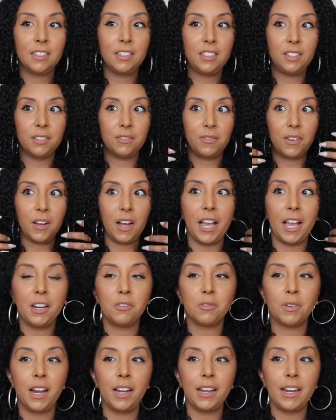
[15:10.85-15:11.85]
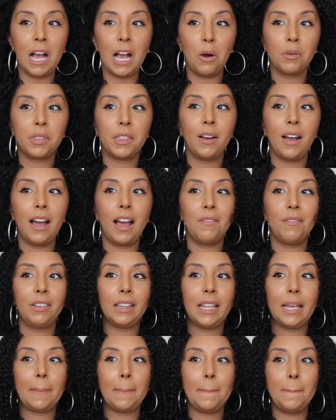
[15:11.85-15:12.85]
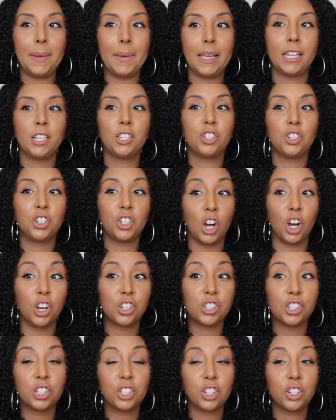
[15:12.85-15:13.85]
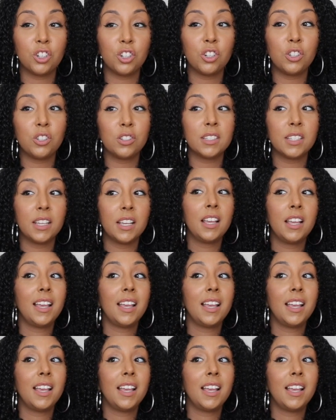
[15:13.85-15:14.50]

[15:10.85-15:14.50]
defined right now without having like big chunks of curls.